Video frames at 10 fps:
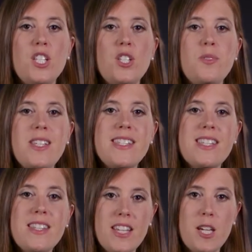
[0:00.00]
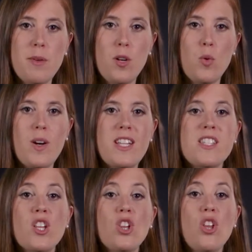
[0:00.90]
You need to think about what
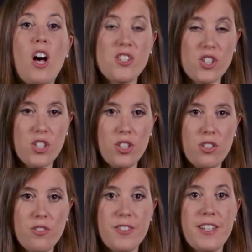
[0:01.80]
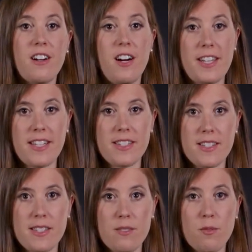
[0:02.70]
is logical for your
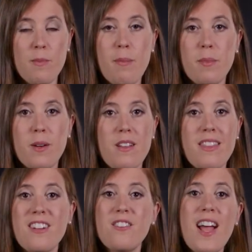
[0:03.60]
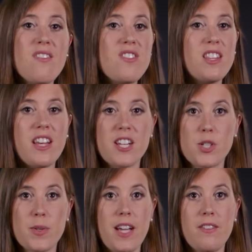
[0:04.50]
audience. Remember, they don't have the
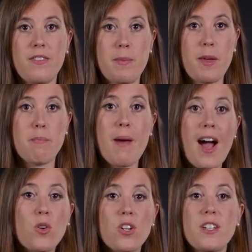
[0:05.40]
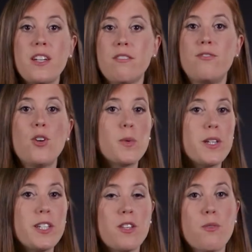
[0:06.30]
luxury of flipping backward and
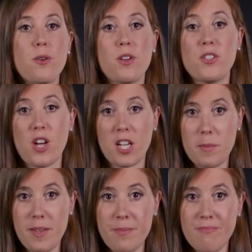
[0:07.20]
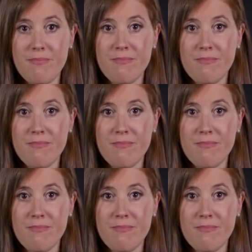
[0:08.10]
forward throughout a document.